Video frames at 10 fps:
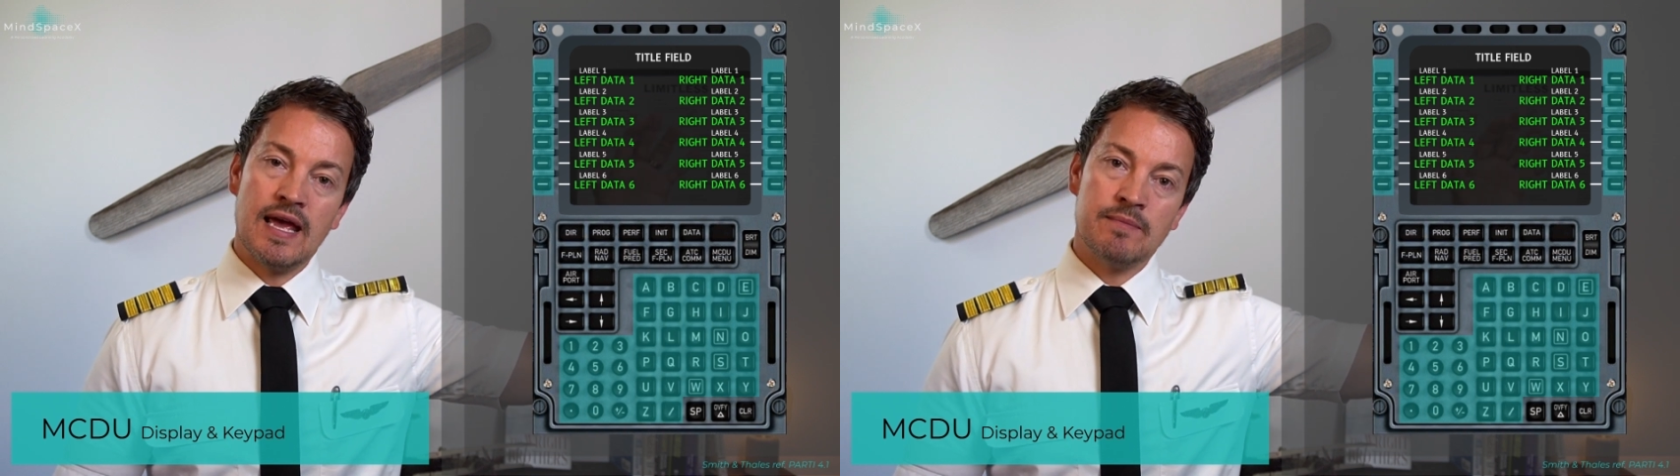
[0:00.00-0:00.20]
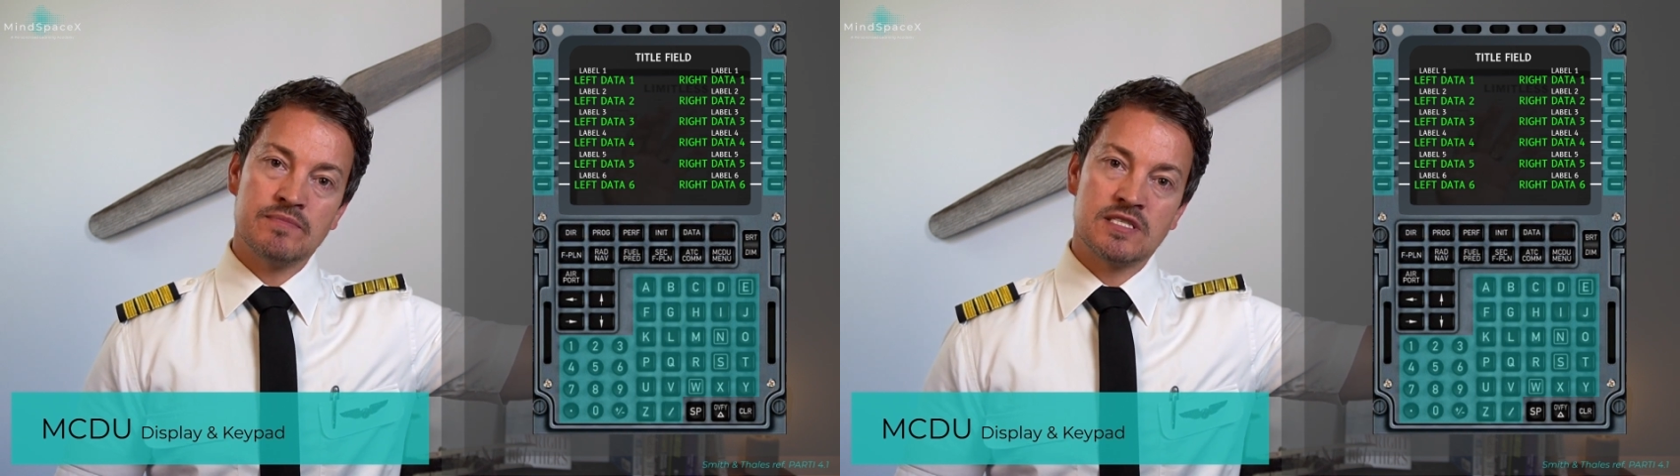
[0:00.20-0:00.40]

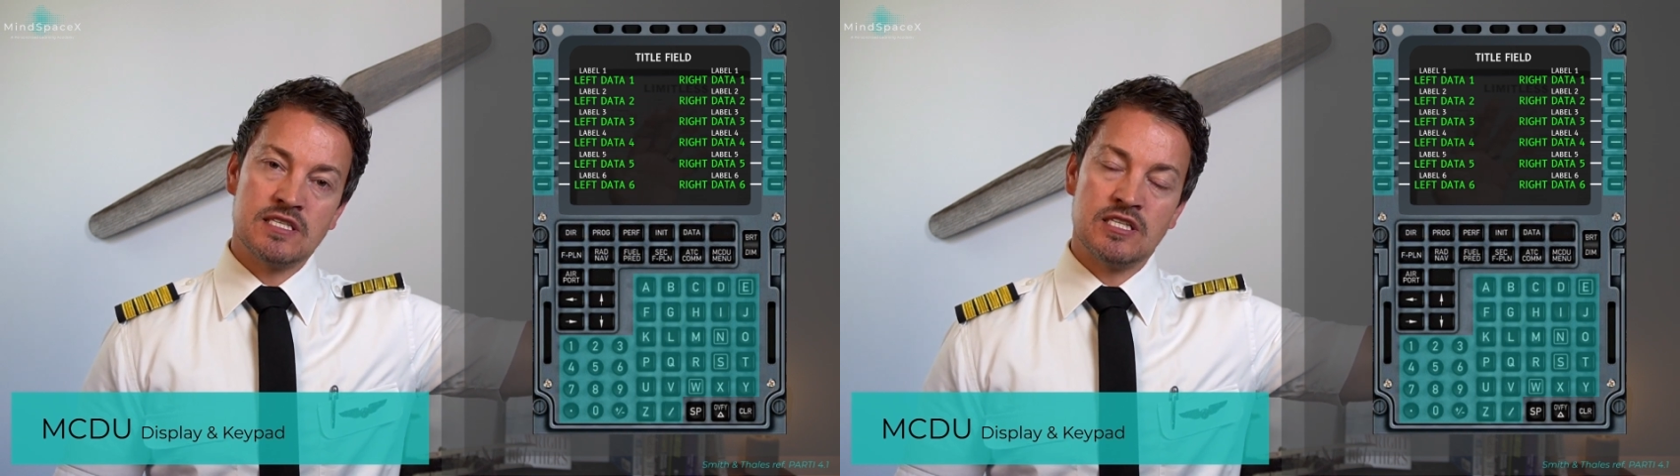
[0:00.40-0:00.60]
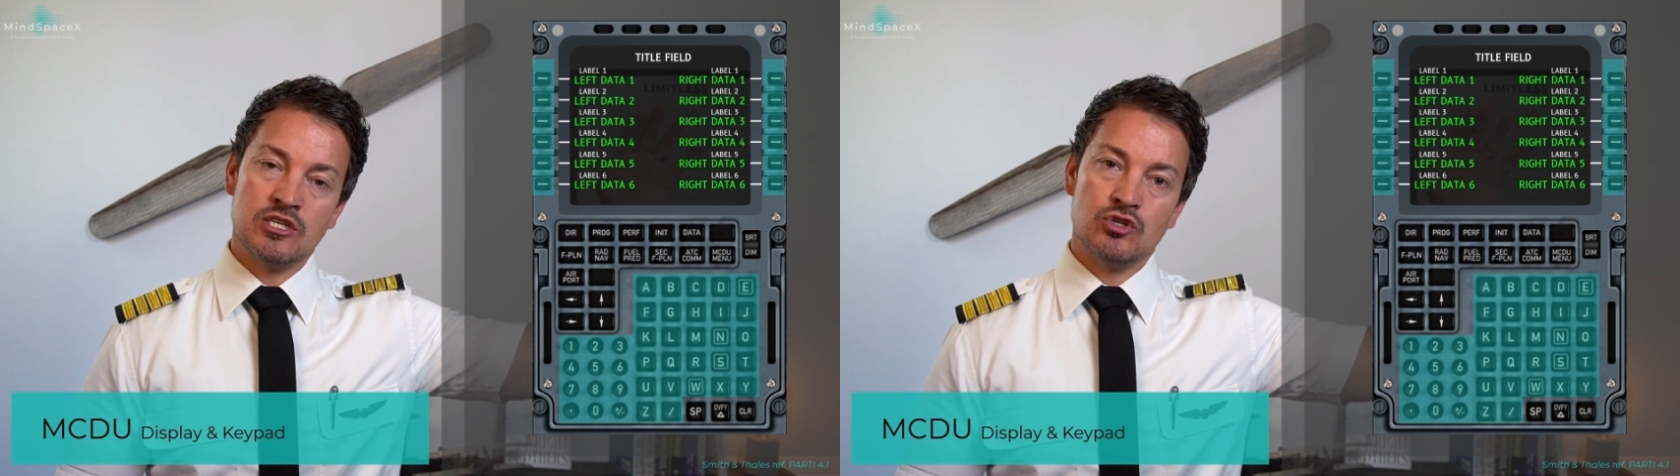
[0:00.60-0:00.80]

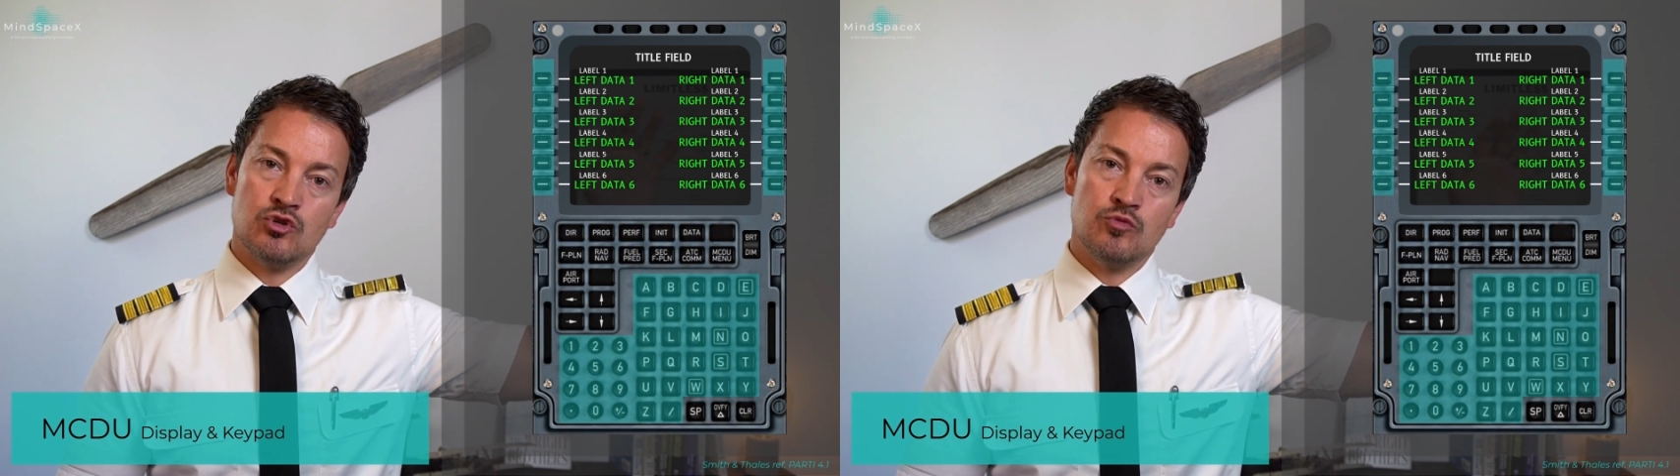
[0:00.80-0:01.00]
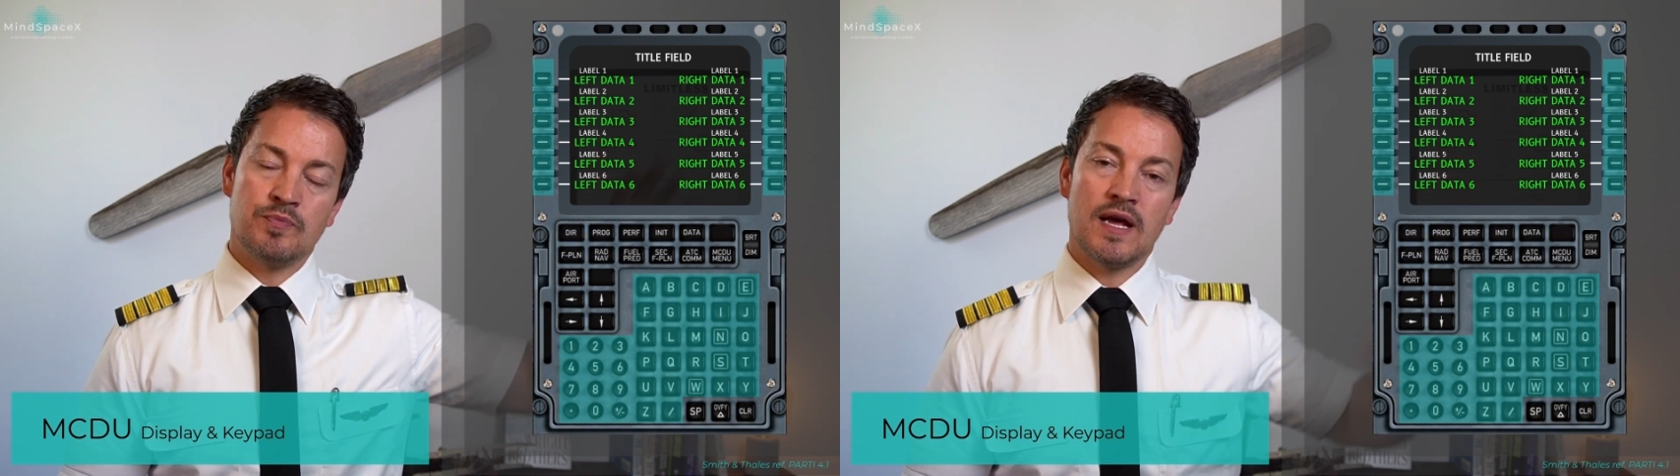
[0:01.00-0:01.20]

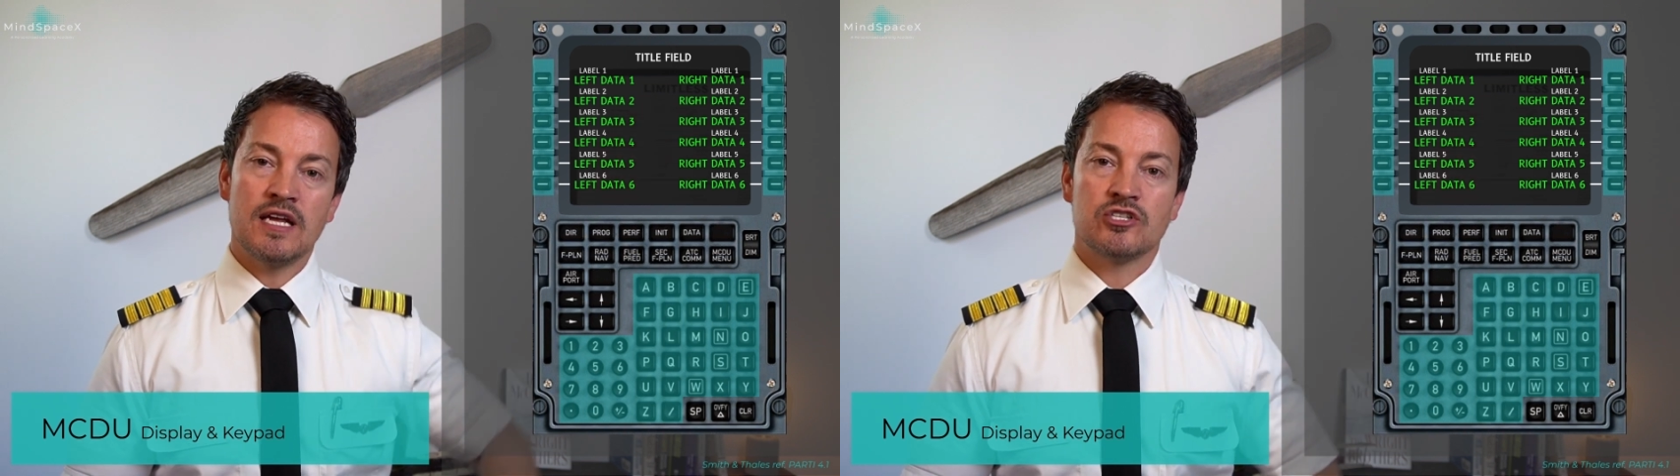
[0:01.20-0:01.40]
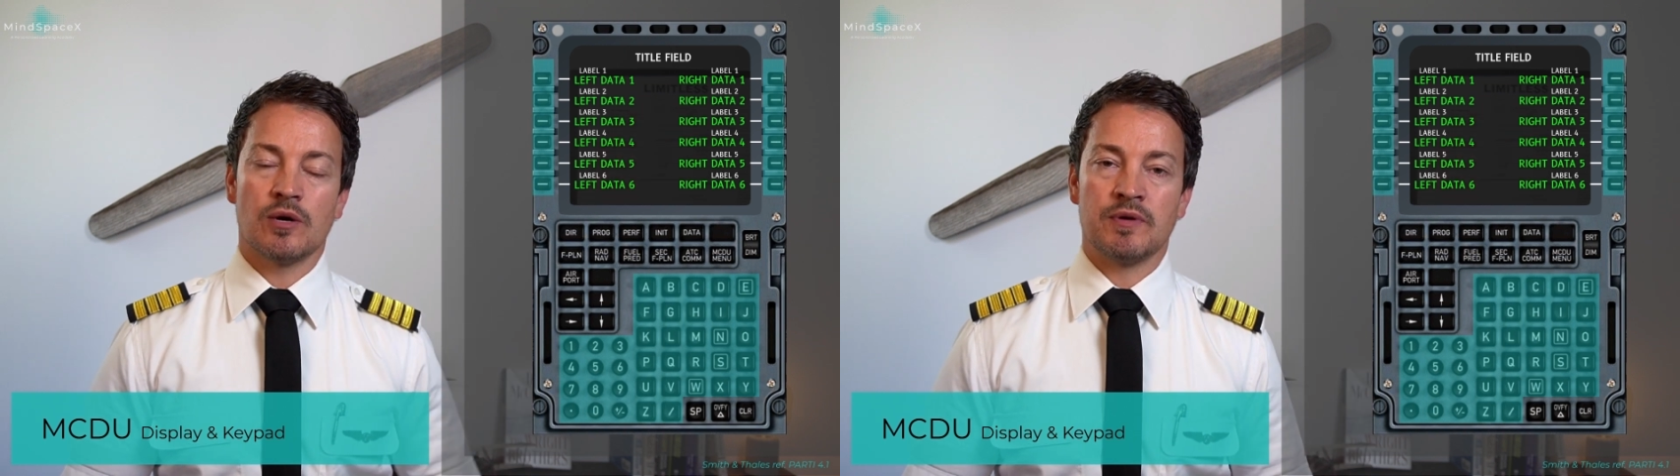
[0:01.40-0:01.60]
MCDU
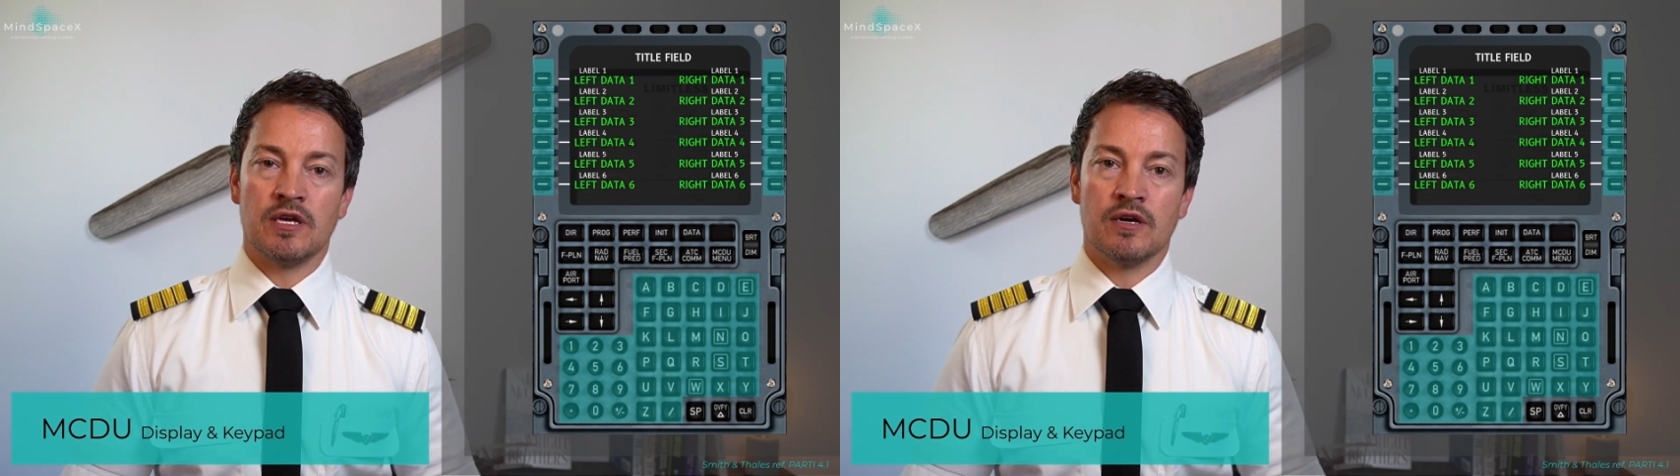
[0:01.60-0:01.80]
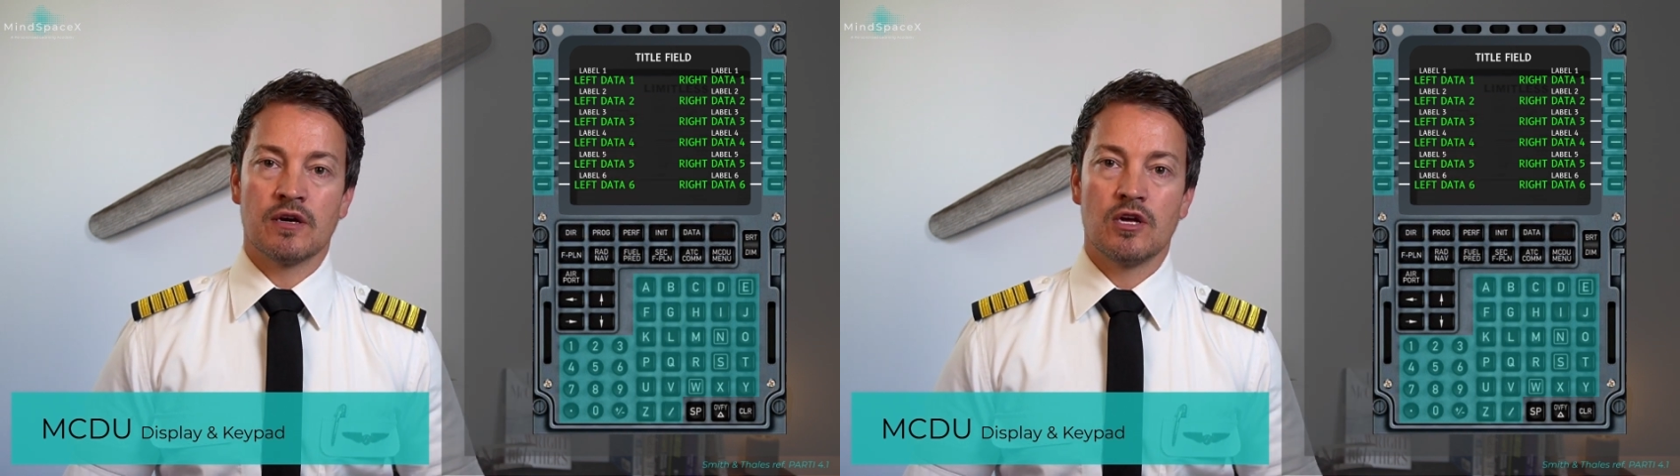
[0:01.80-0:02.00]
page up
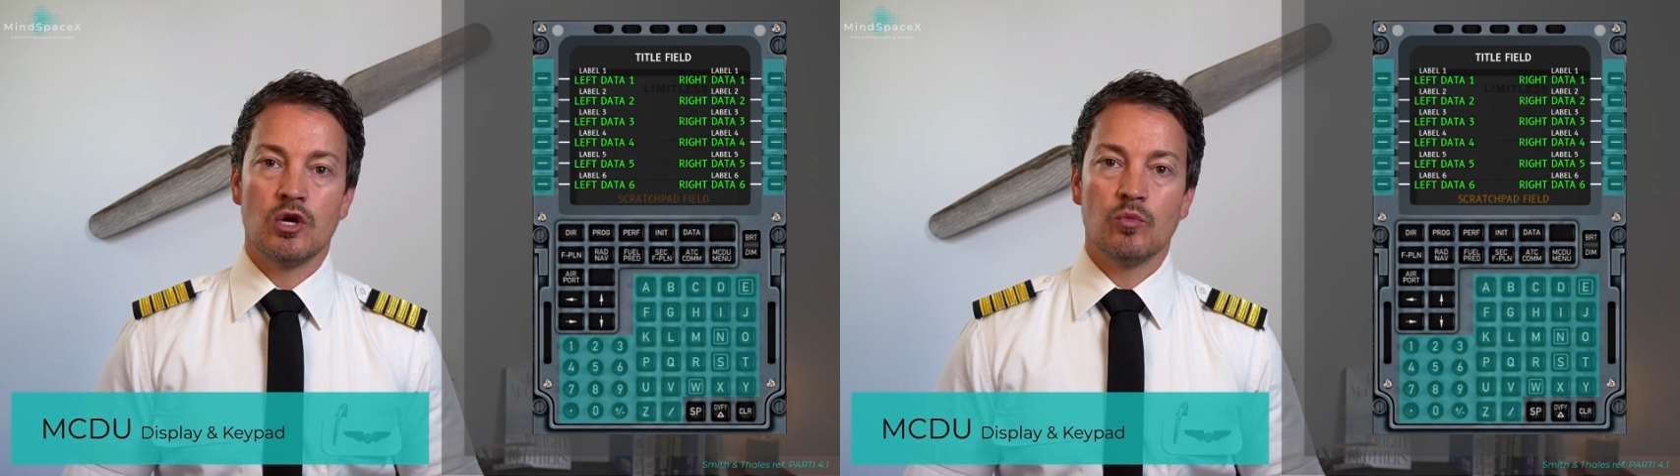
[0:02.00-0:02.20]
here,